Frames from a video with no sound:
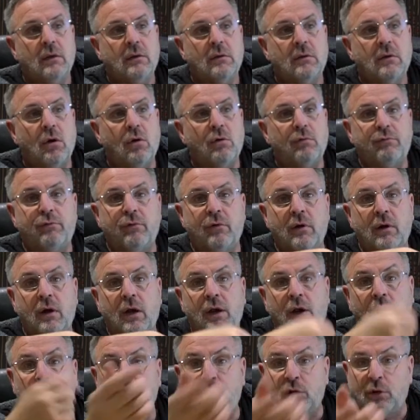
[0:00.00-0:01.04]
go for an
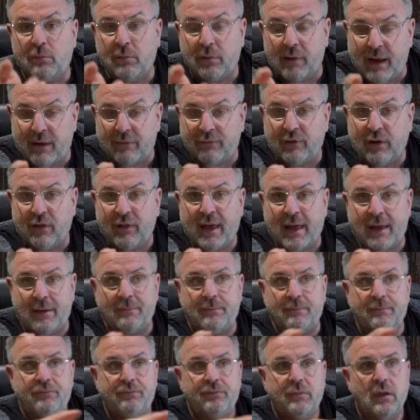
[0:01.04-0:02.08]
odd number after that,
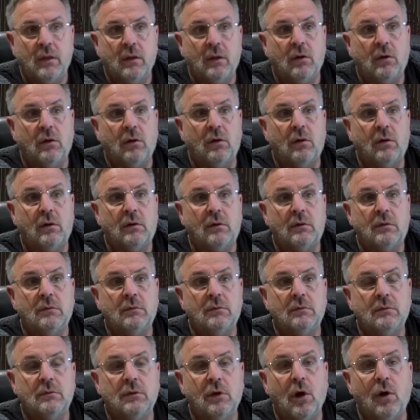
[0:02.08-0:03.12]
or
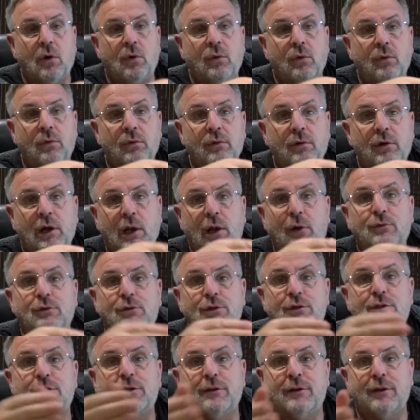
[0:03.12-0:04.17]
go closer
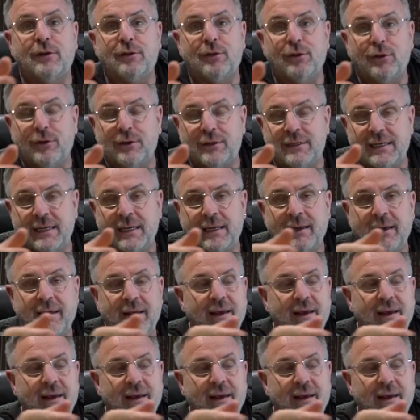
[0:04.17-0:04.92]
to the 30.